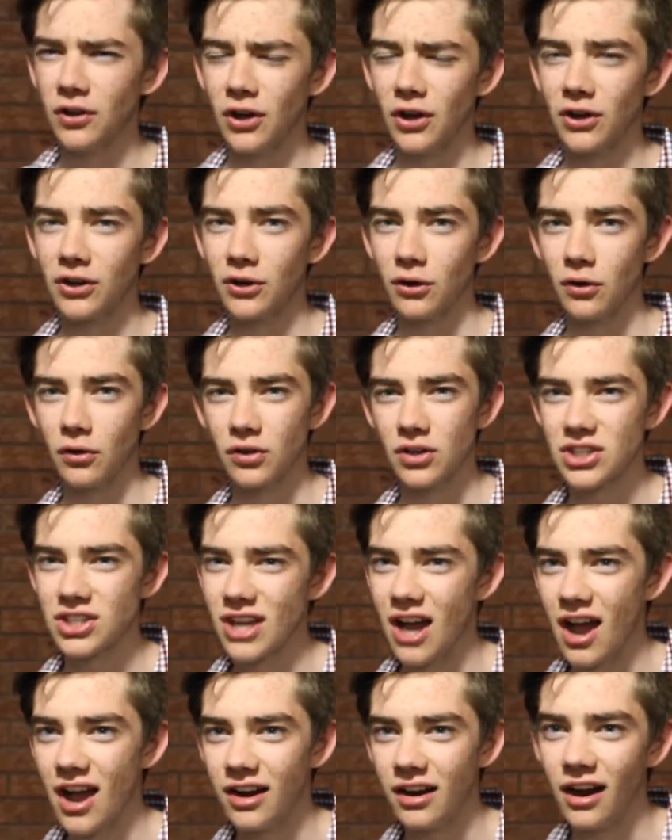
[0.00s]
look or the
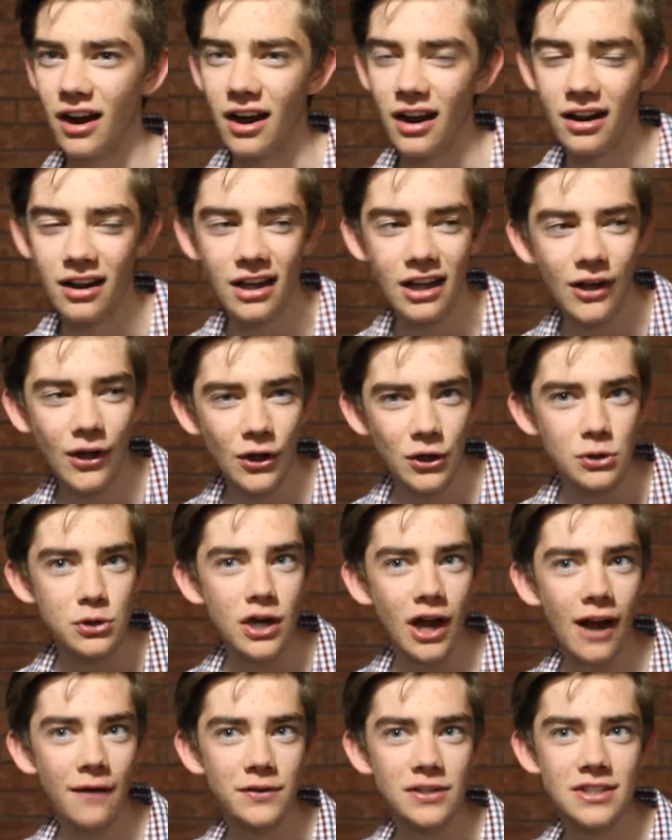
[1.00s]
side eye, you
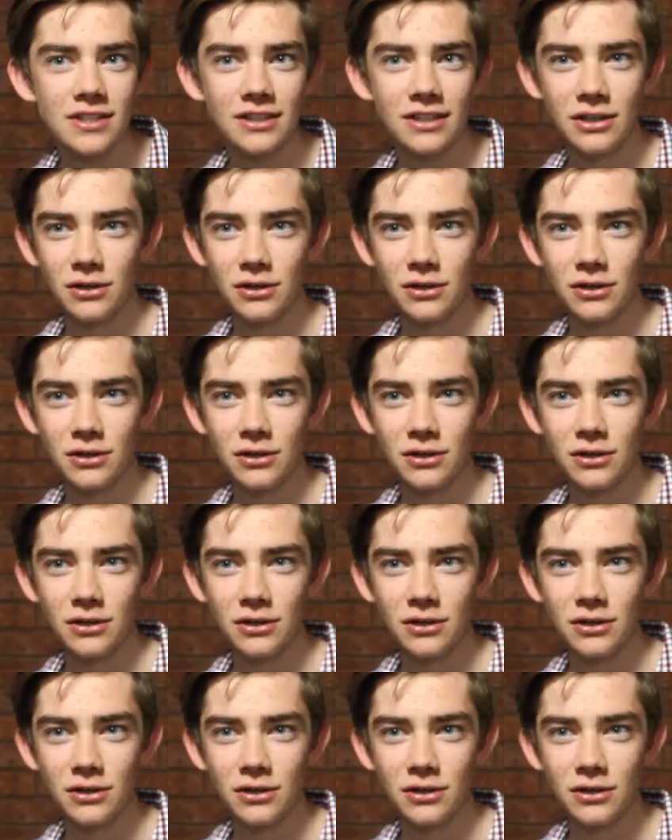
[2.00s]
kind of